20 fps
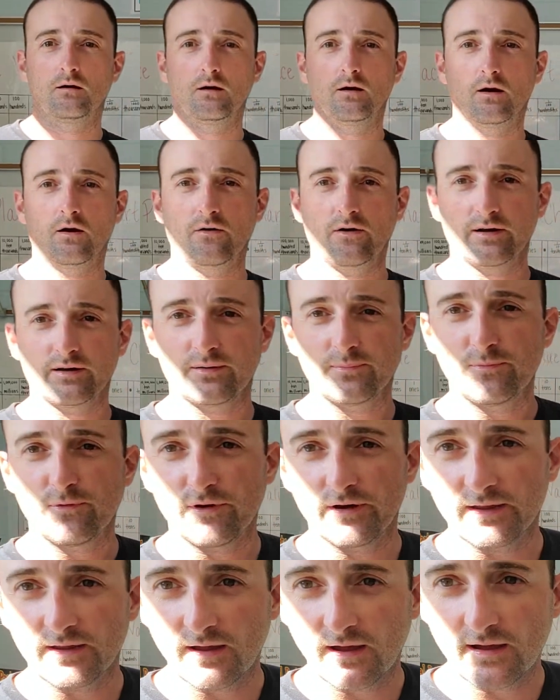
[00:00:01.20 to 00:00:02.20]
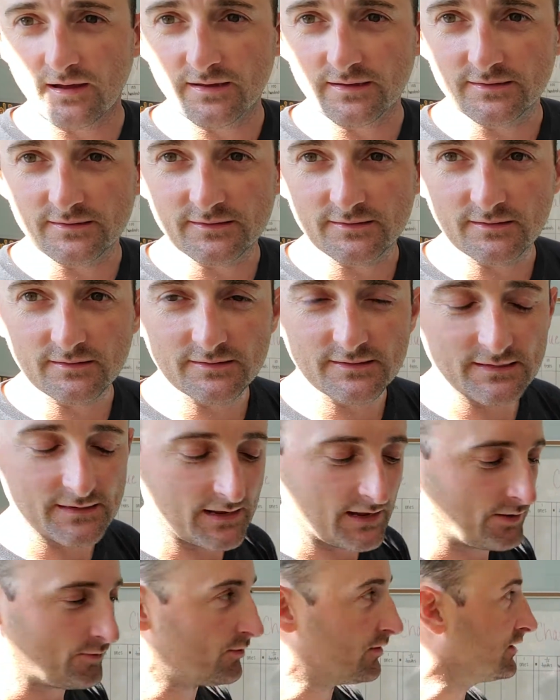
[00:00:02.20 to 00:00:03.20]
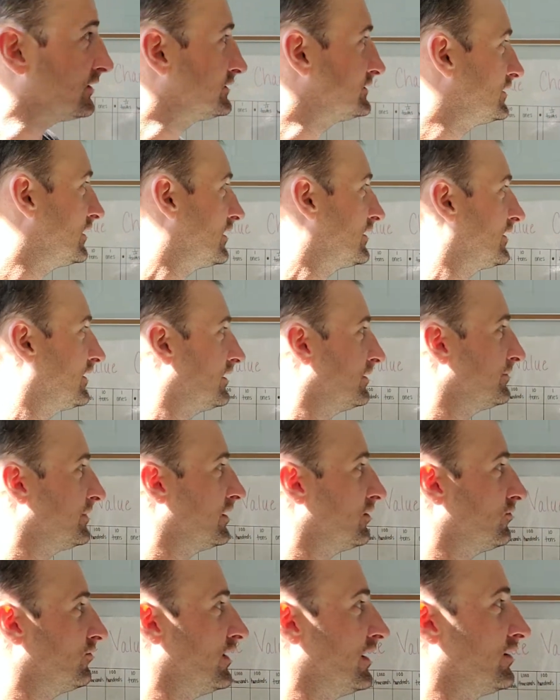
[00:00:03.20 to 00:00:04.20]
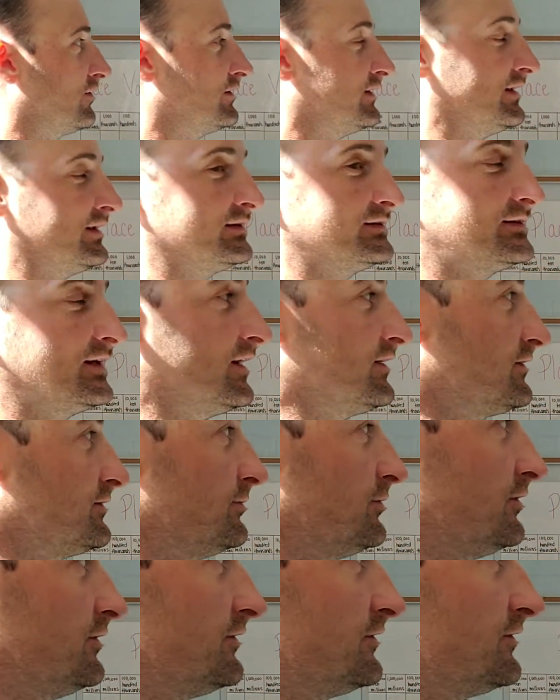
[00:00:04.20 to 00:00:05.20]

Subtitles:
All right, good morning, guys. Today we're talking about rounding decimals